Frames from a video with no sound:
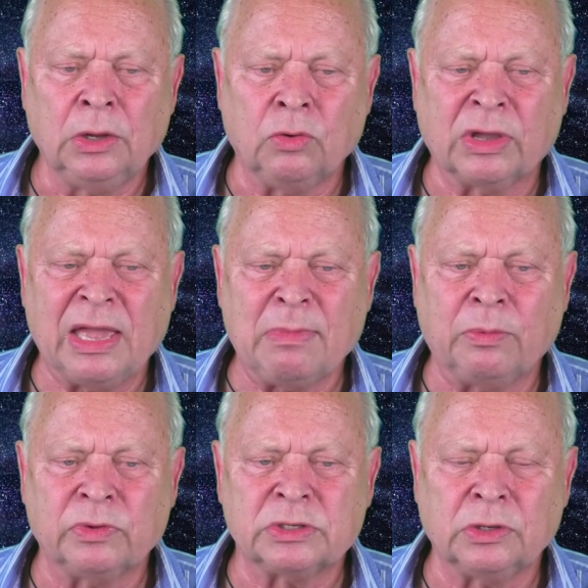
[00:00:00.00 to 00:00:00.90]
who came
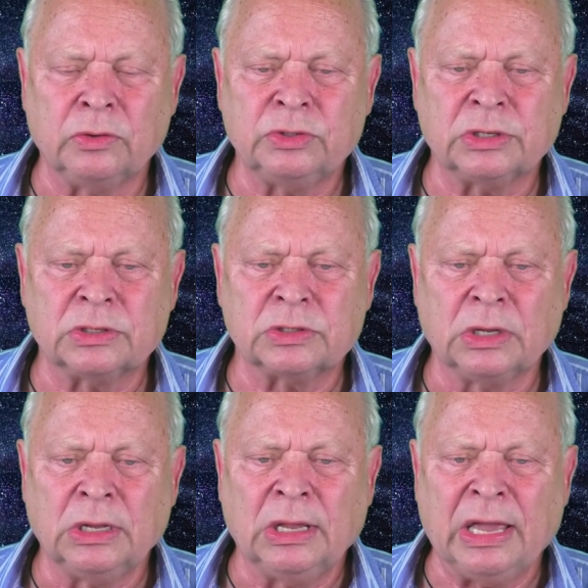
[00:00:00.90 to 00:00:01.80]
up with solutions
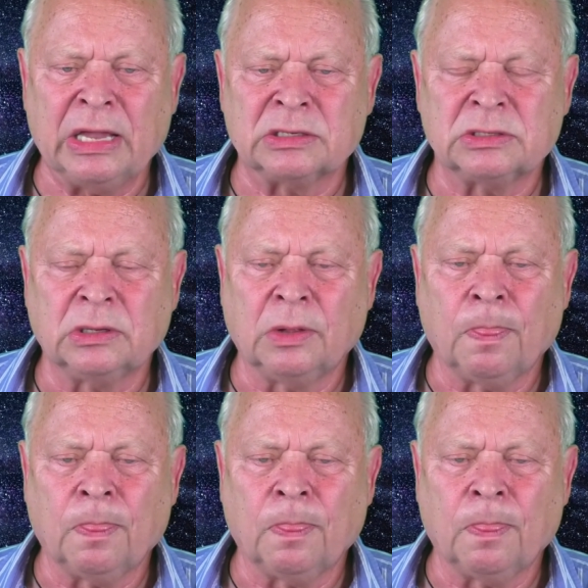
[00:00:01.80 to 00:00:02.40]
as